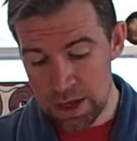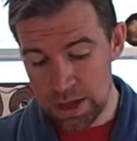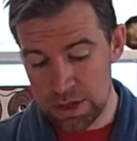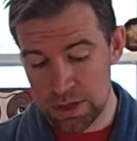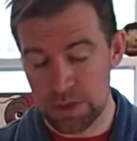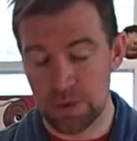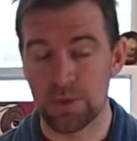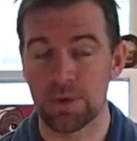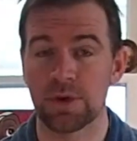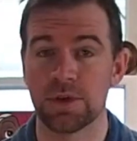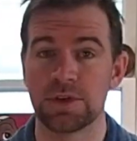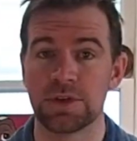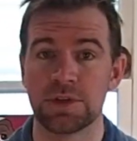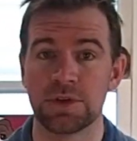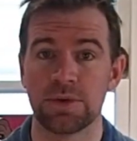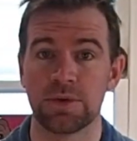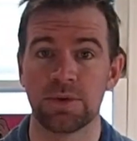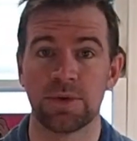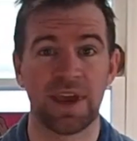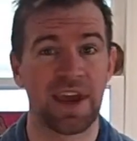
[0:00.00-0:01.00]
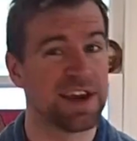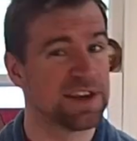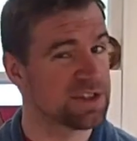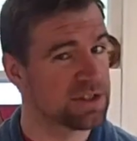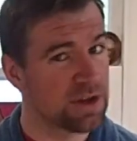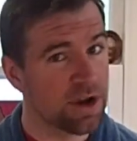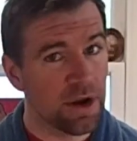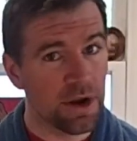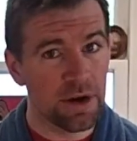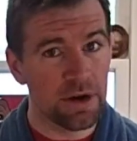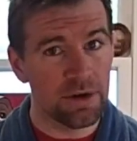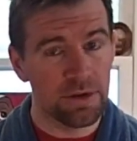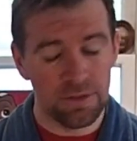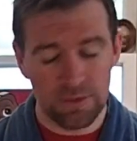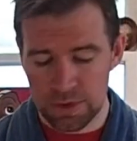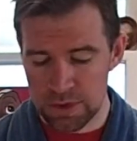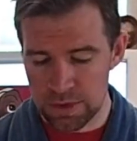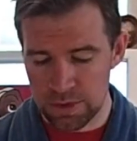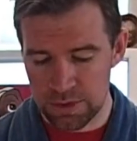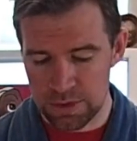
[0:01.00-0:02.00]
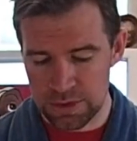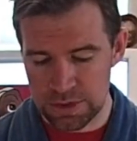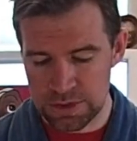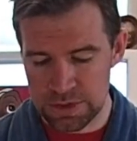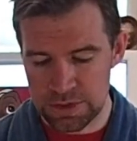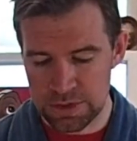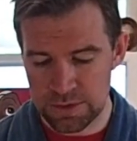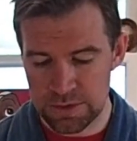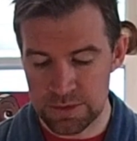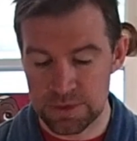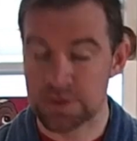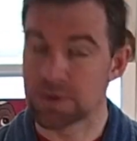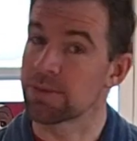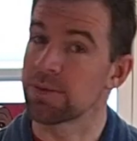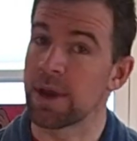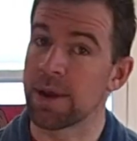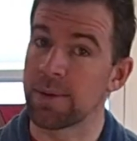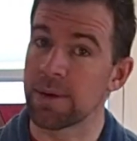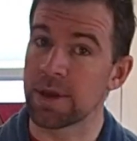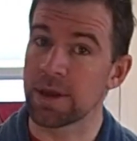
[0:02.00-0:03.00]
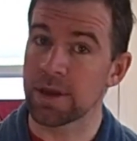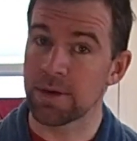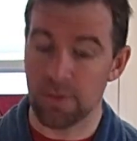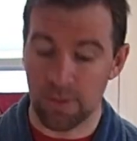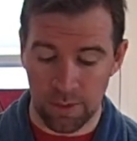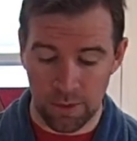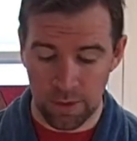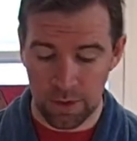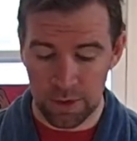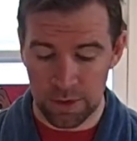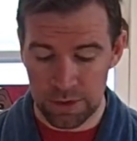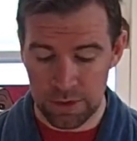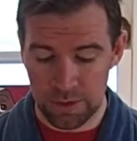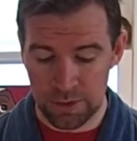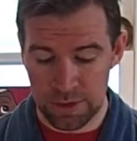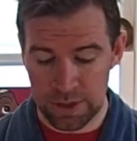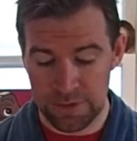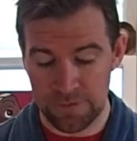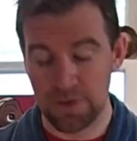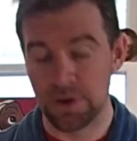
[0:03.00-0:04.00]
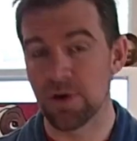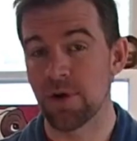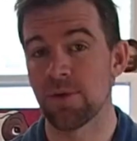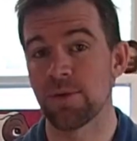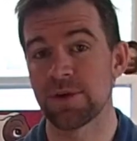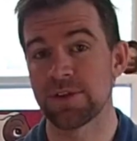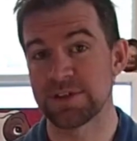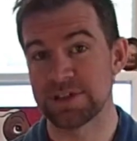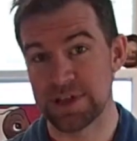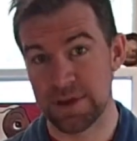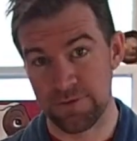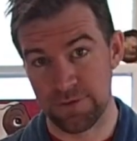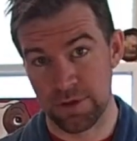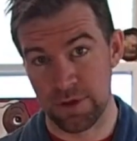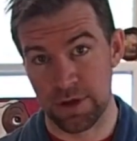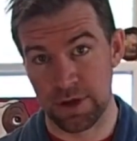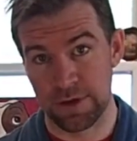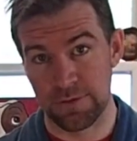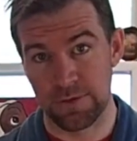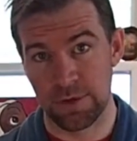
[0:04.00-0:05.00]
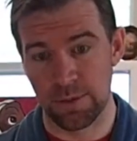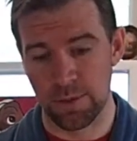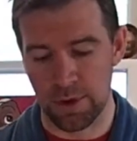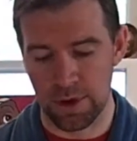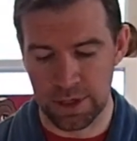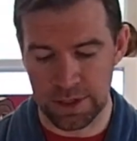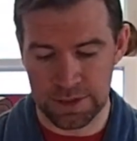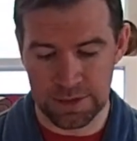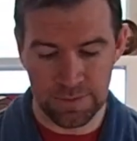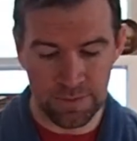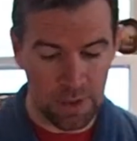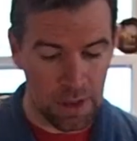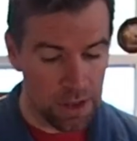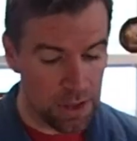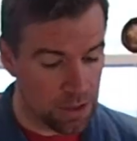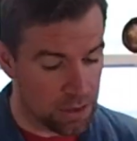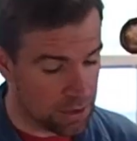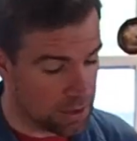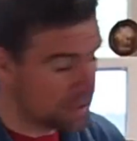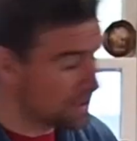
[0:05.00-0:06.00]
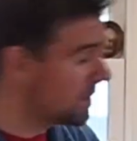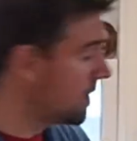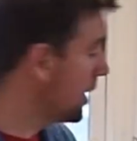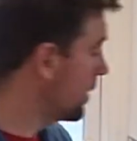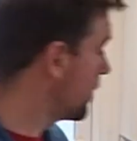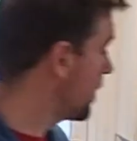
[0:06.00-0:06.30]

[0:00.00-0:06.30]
You could do cast iron, you could do ceramic, or you could even go with Teflon if you want. You're going to take